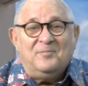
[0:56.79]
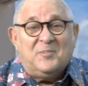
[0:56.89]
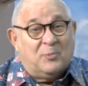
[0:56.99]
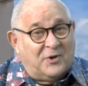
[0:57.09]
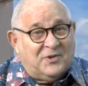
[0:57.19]

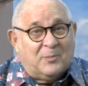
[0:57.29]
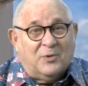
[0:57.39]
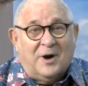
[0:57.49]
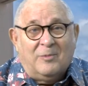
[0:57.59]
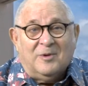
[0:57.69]
It's a pressing
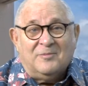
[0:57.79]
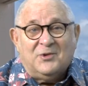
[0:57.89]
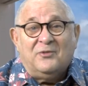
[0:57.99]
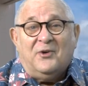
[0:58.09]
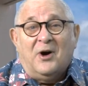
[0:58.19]
problem.
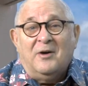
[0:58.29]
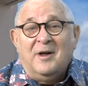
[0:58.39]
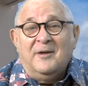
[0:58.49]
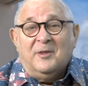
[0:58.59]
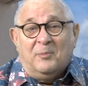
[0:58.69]
So far,
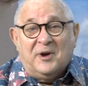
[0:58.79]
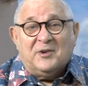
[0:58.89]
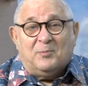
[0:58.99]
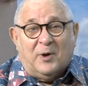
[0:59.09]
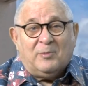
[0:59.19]
the
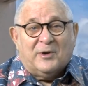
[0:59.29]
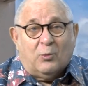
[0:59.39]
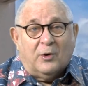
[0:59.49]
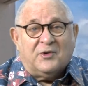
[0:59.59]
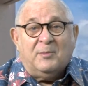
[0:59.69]
biggest public
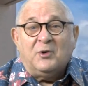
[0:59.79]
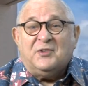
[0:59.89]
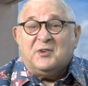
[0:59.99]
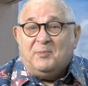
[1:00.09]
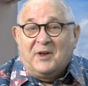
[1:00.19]
works, the most
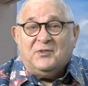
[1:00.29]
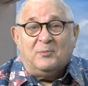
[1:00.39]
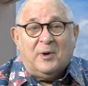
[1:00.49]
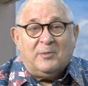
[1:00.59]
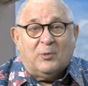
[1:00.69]

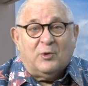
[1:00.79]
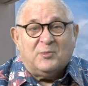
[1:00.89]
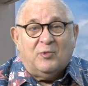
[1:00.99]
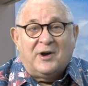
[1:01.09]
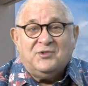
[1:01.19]
expensive public works
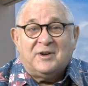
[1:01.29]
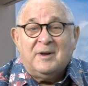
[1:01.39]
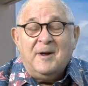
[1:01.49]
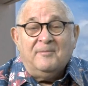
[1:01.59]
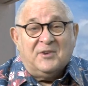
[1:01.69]
project
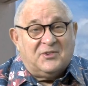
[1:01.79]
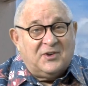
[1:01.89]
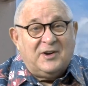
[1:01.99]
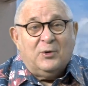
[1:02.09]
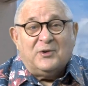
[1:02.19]
the
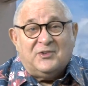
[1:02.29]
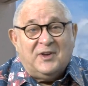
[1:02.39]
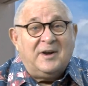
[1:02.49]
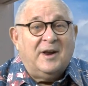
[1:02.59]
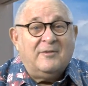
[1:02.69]
city or
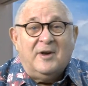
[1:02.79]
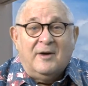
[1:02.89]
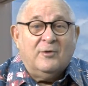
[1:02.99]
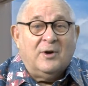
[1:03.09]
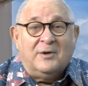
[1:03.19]
state have
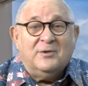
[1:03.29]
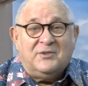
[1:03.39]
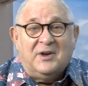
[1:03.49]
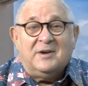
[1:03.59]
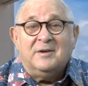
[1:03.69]
ever
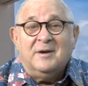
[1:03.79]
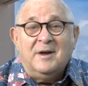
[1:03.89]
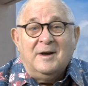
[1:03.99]
undertaken,